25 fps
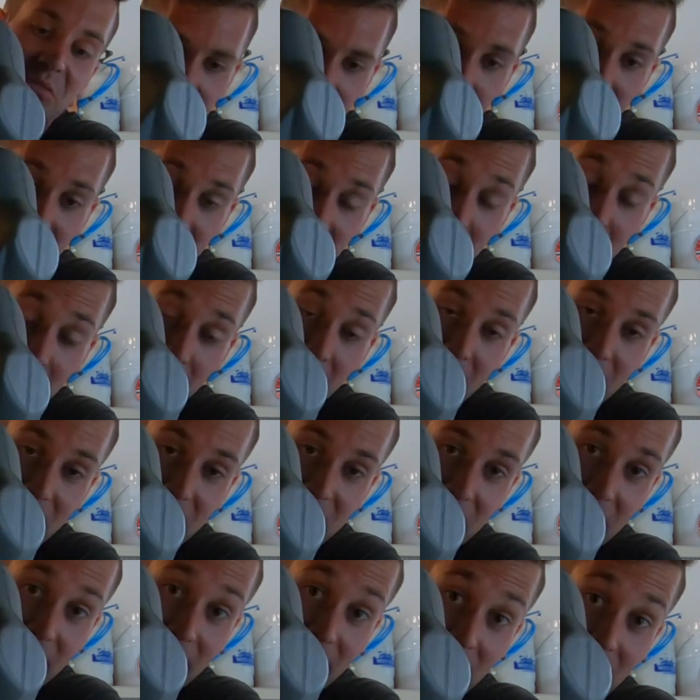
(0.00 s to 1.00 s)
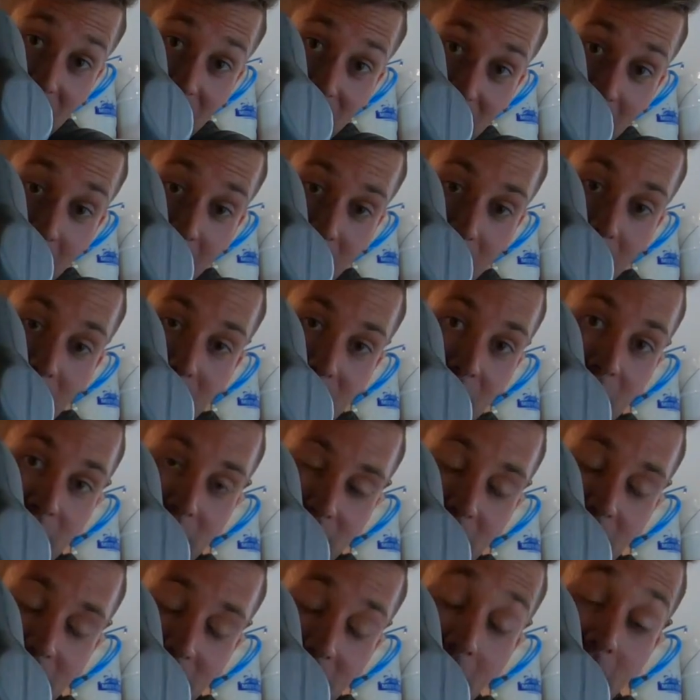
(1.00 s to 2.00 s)
starts clunking. You ever hear a knock, knock, knock,
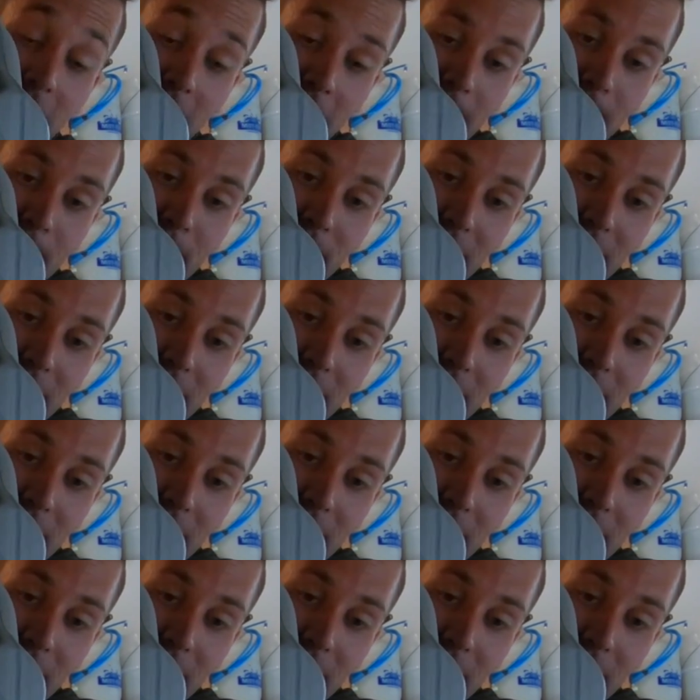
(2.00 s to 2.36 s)
knock, knock?